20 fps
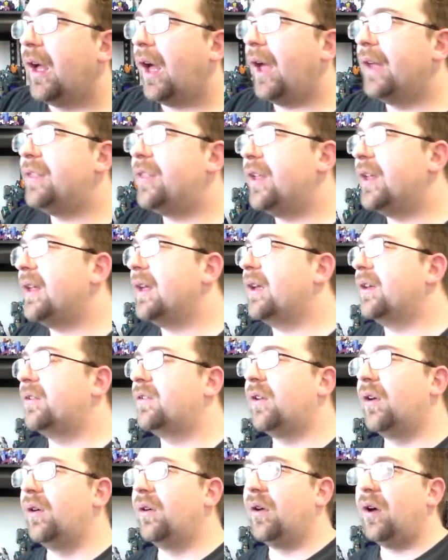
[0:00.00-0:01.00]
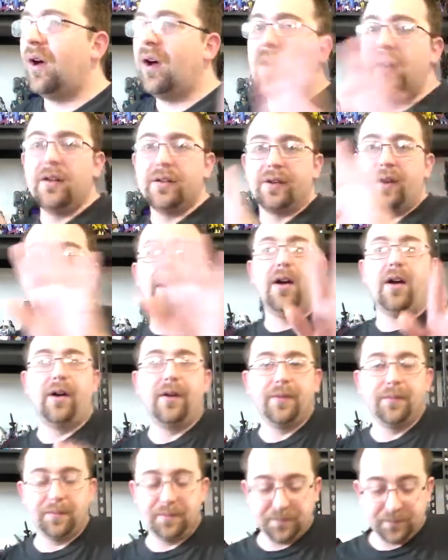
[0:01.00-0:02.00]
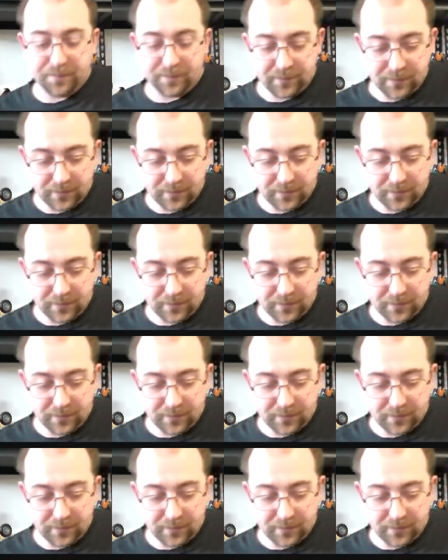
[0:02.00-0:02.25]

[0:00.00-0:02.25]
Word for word: I think so. All in all,